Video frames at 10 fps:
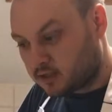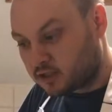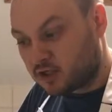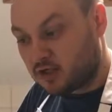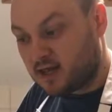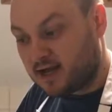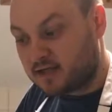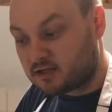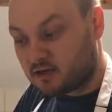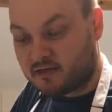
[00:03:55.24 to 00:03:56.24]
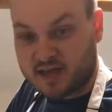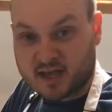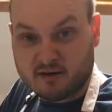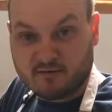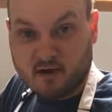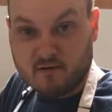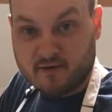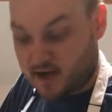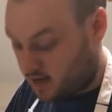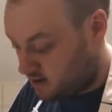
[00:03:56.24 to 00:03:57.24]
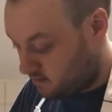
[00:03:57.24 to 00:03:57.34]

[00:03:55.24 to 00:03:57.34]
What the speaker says: It's a light, thick and fluffy.